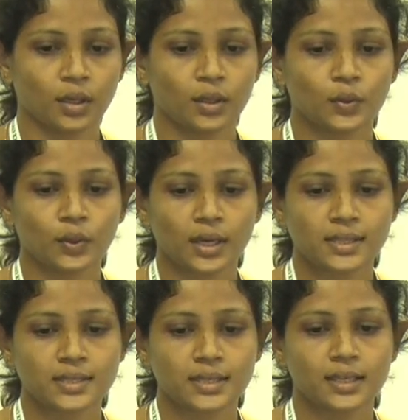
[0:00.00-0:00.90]
You can
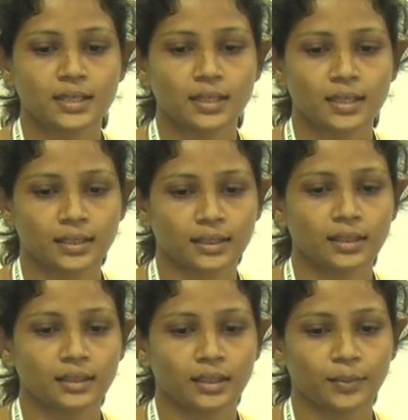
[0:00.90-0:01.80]
see in here
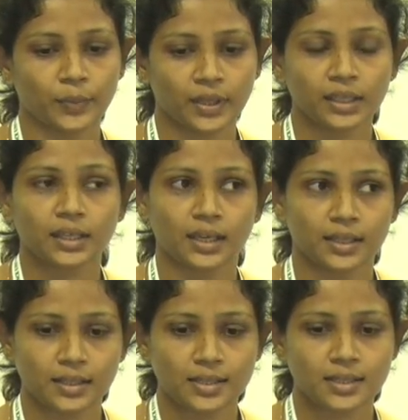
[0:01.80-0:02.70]
the peak
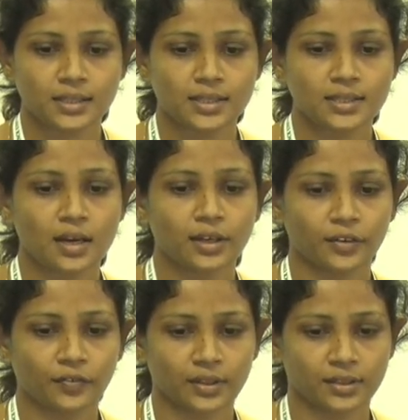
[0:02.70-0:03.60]
intensities are
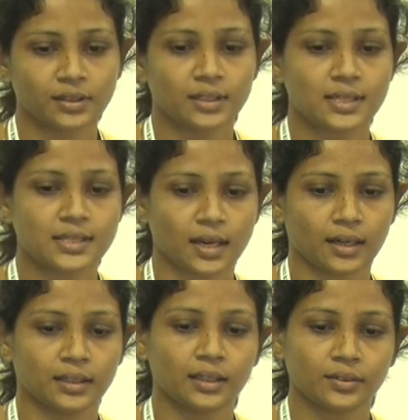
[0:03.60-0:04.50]
different inside
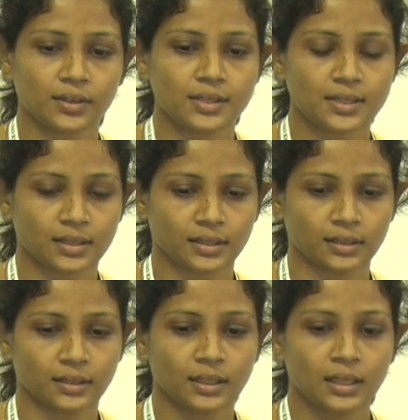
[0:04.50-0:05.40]
the green
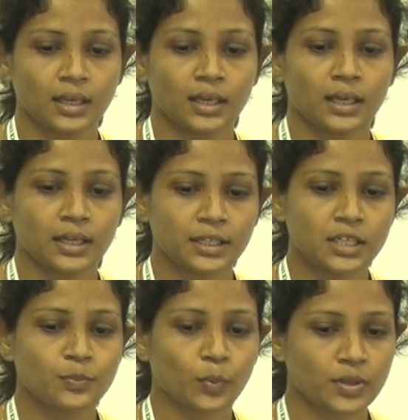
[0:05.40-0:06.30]
circle. It
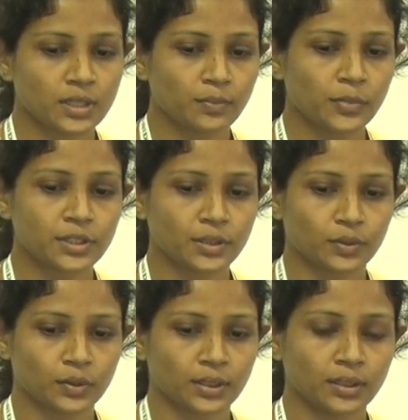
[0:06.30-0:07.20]
is possibly due
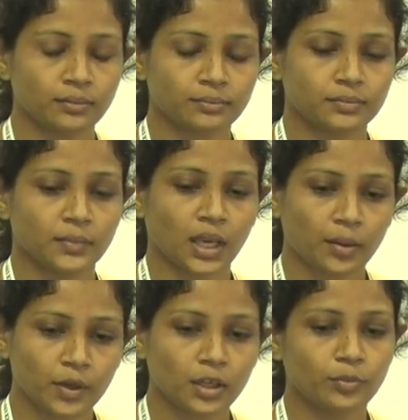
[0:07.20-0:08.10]
to the
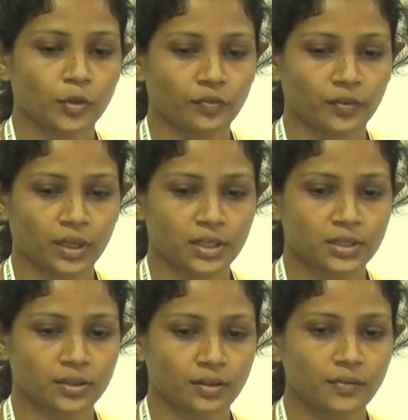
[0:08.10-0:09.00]
chemical
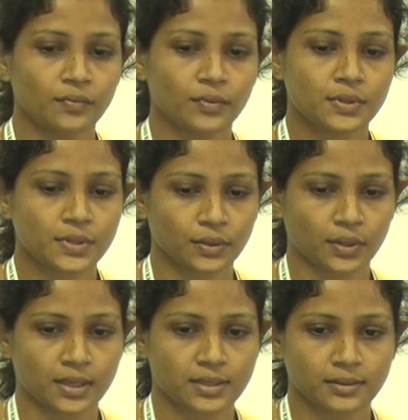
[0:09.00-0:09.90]
modification of
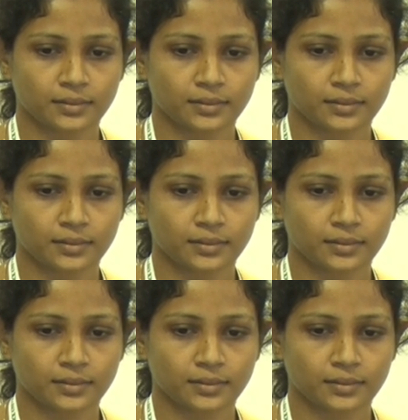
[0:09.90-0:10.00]
sawdust,